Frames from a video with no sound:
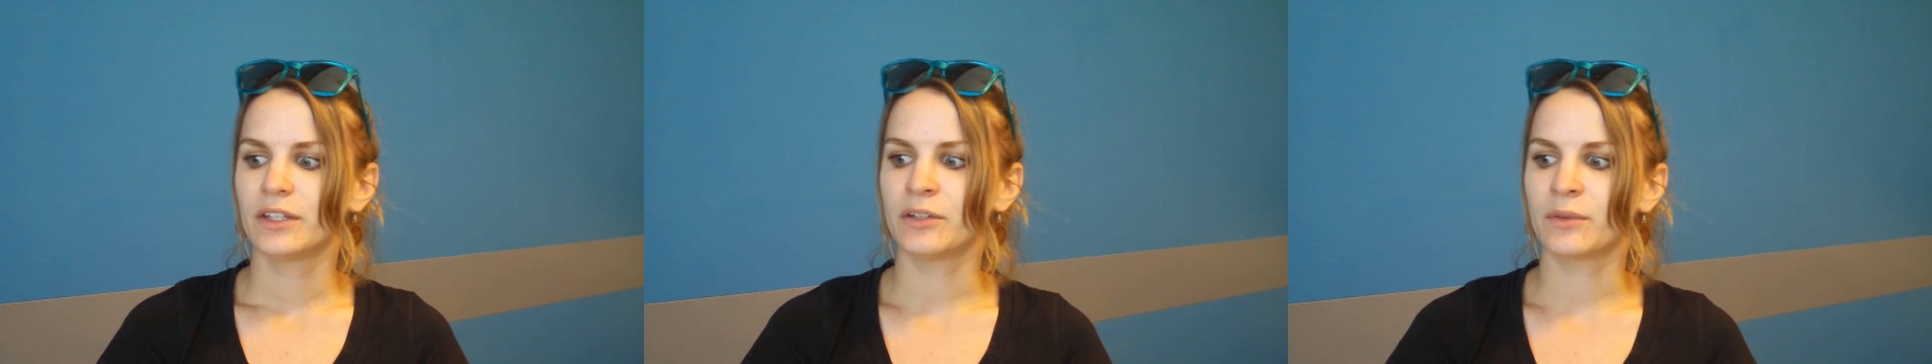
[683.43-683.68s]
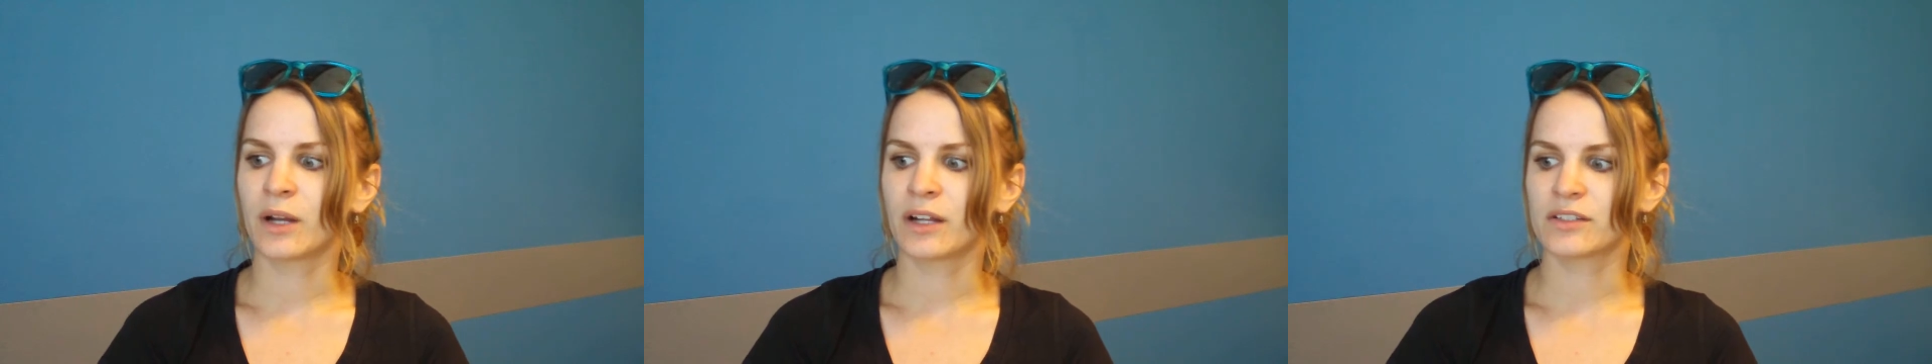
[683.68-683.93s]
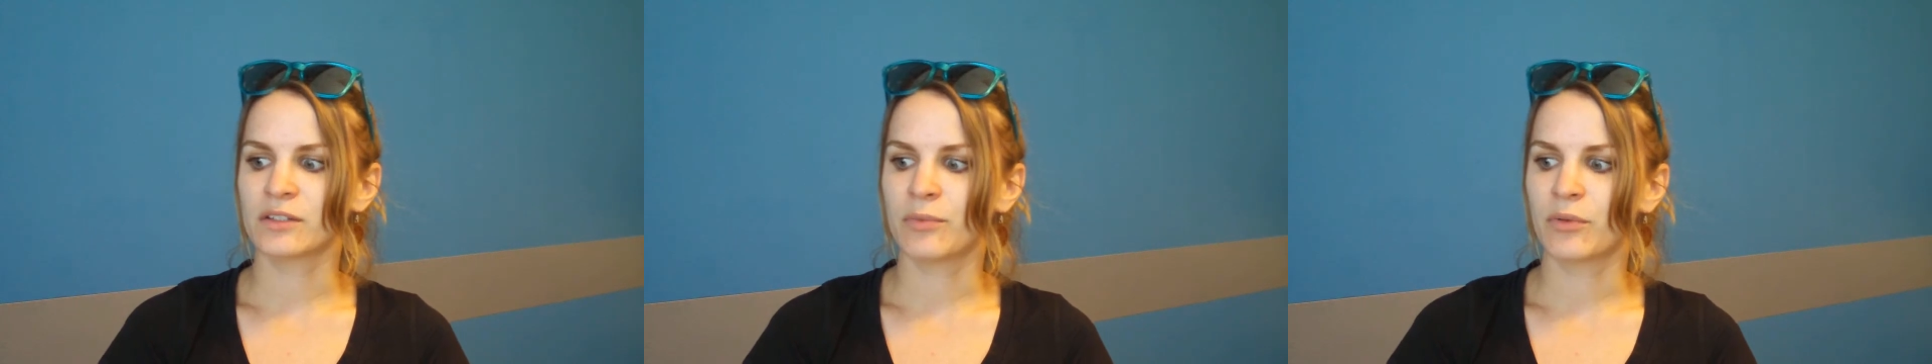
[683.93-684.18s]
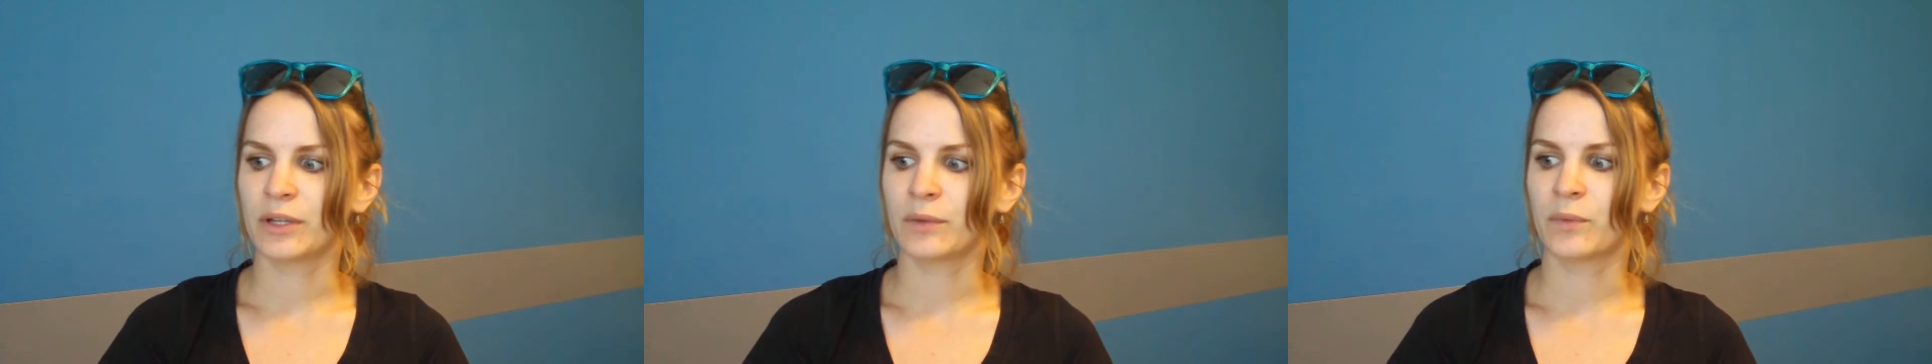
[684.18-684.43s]
you know, got to
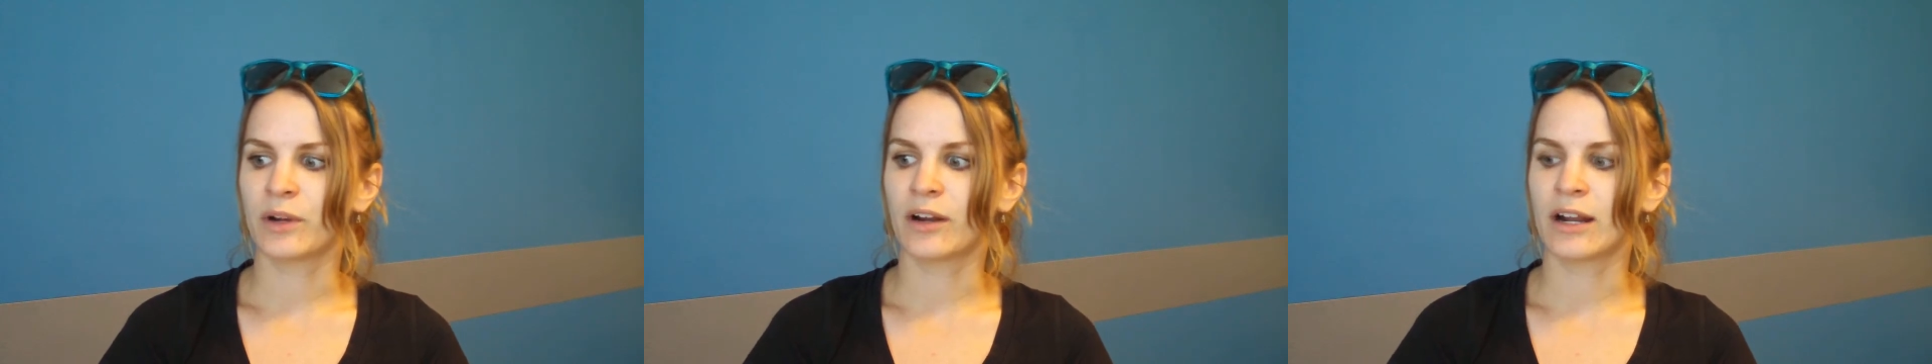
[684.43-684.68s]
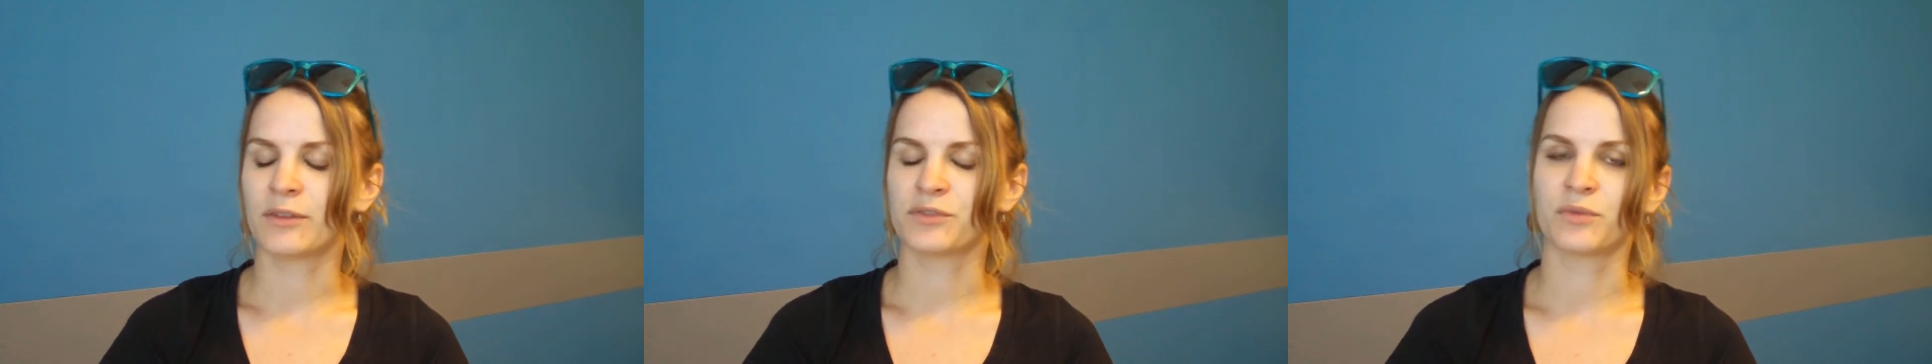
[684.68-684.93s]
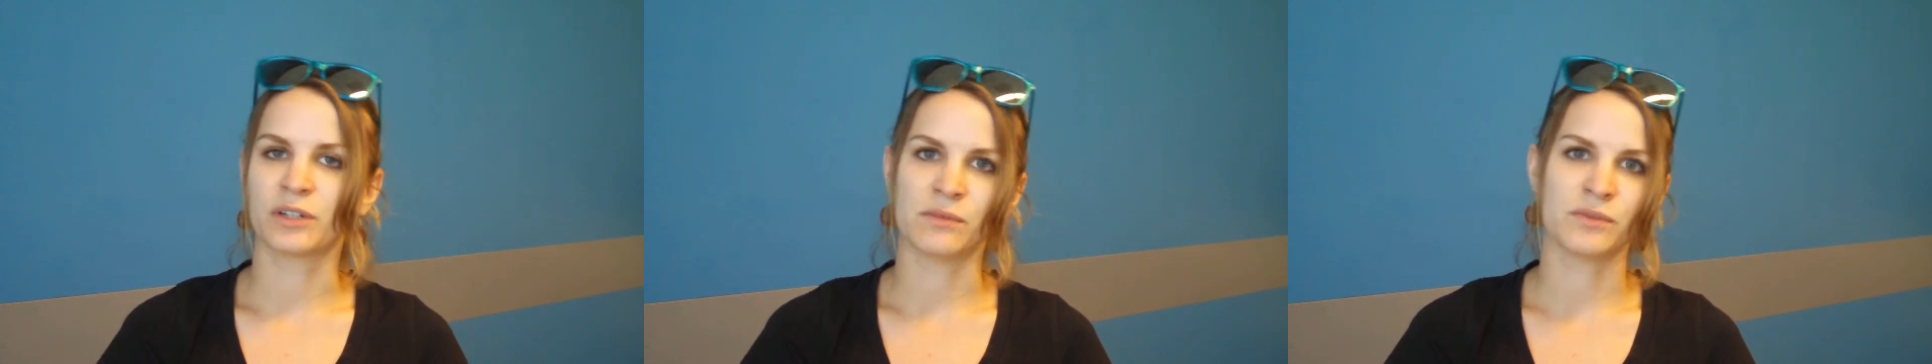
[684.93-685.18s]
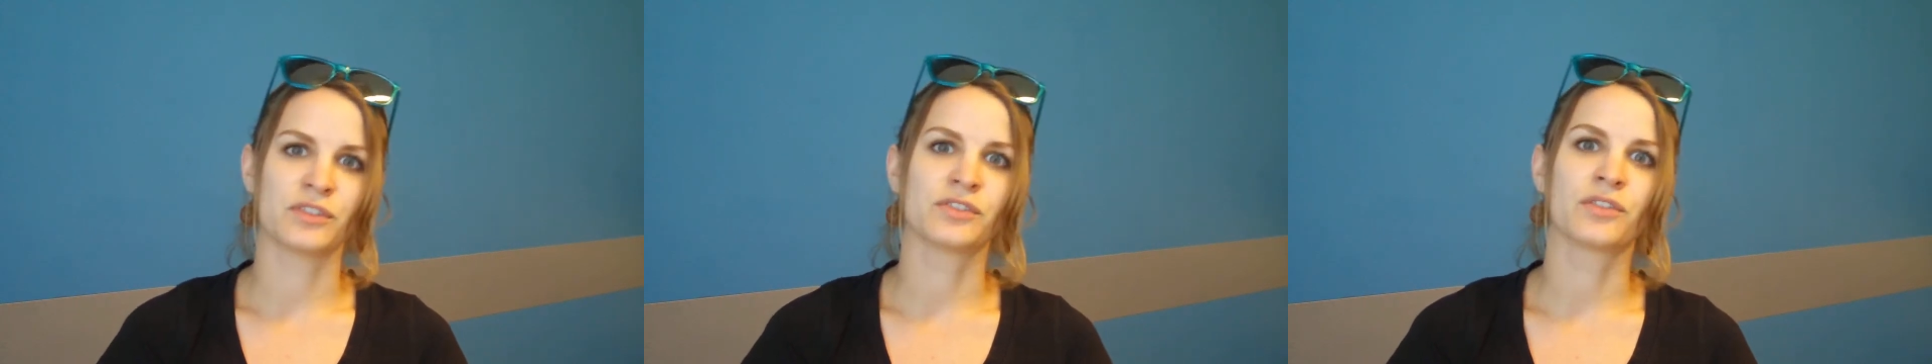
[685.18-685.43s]
the point where I was
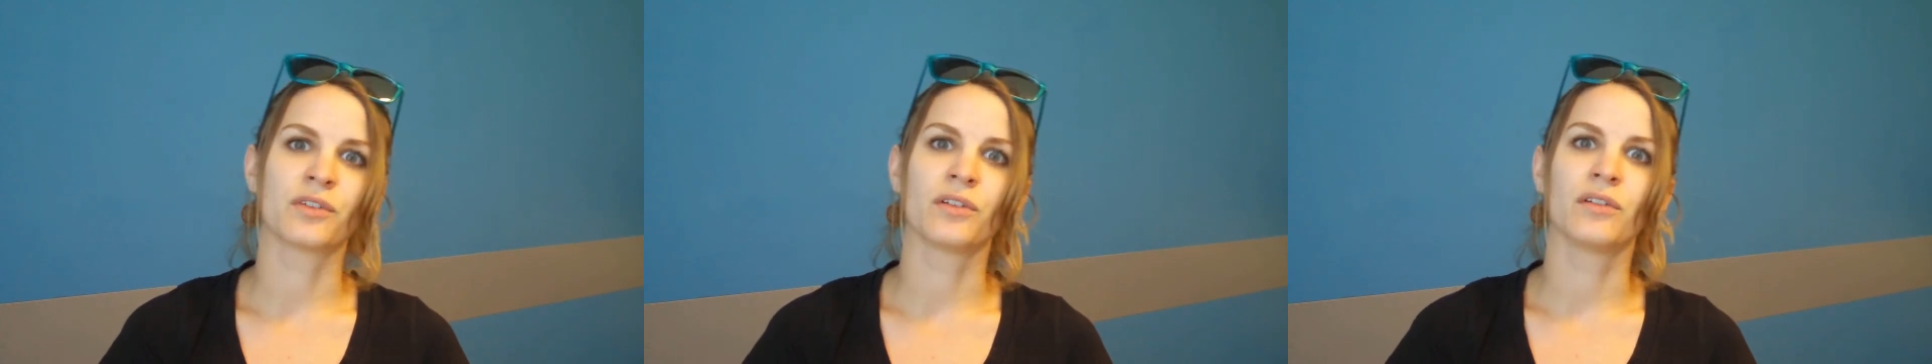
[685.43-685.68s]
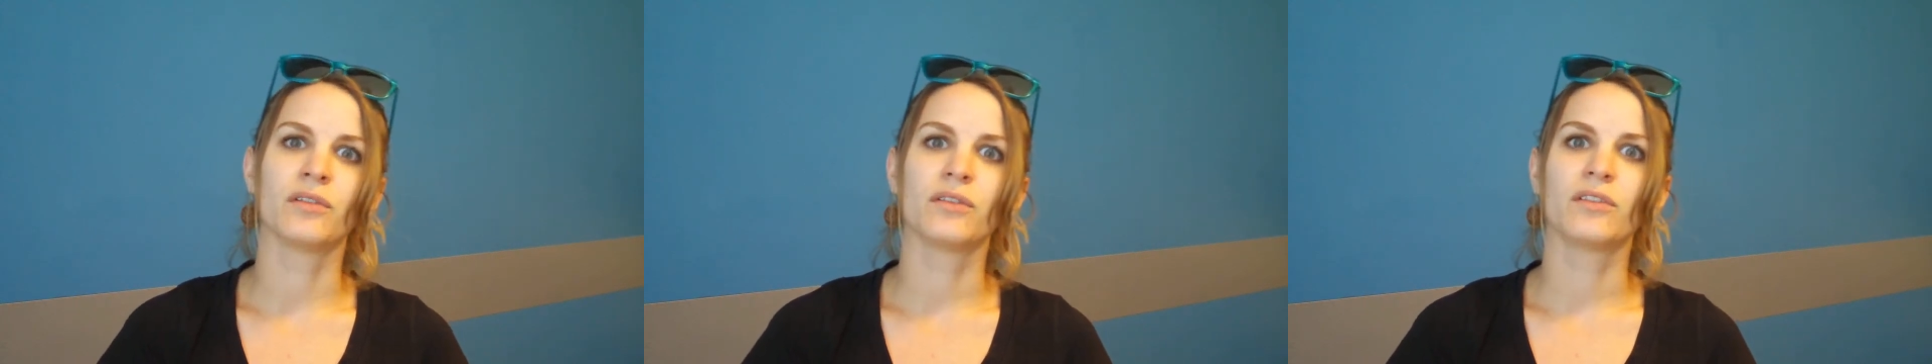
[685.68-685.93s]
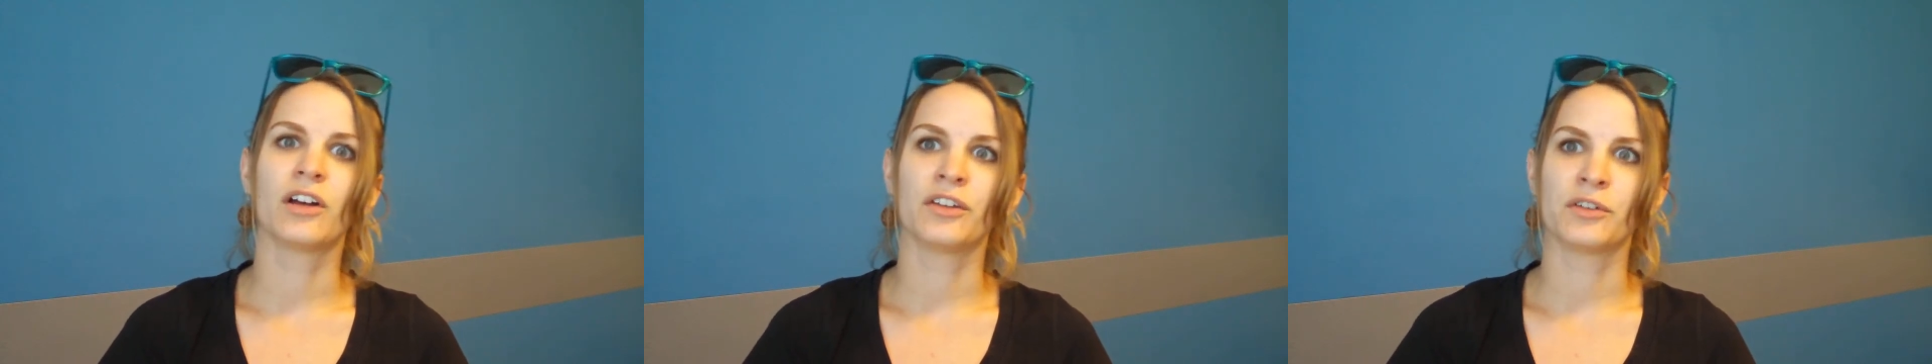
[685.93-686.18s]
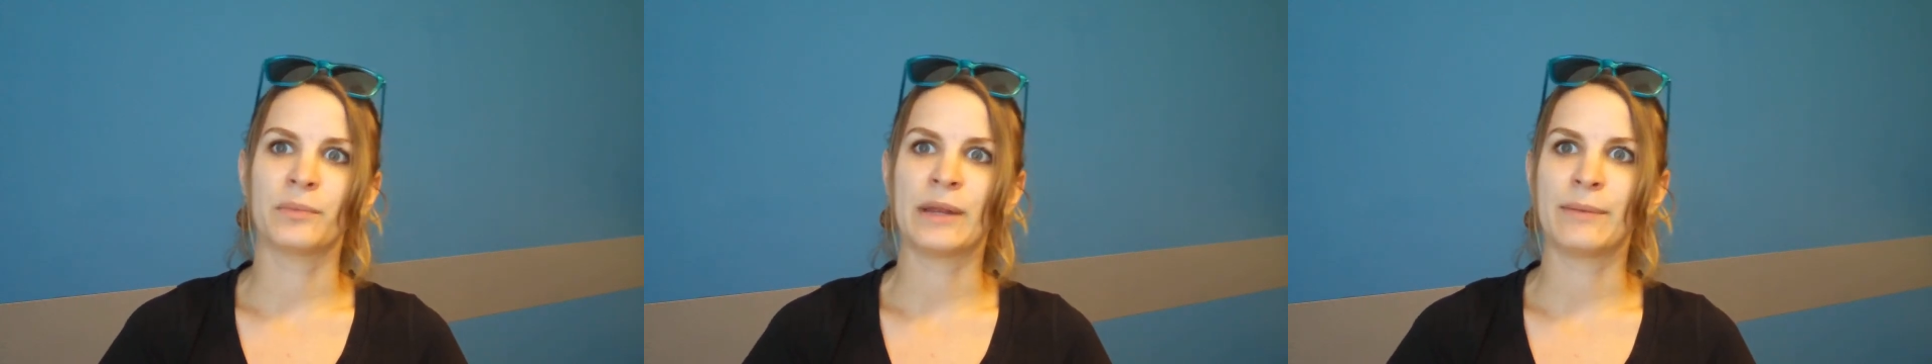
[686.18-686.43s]
working with this girl
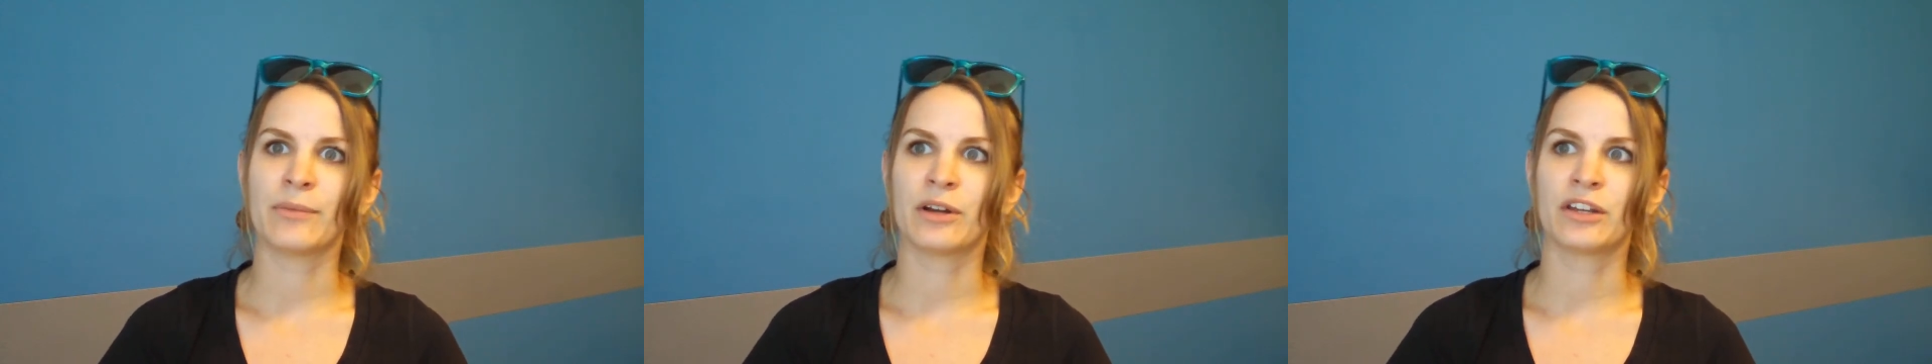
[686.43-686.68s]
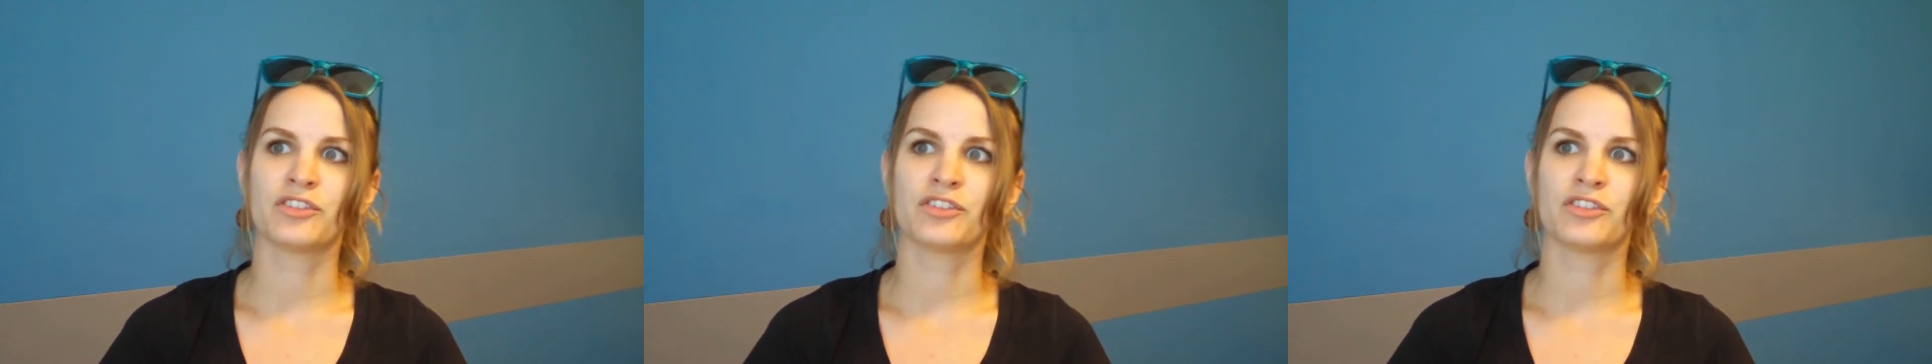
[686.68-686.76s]
on her paper,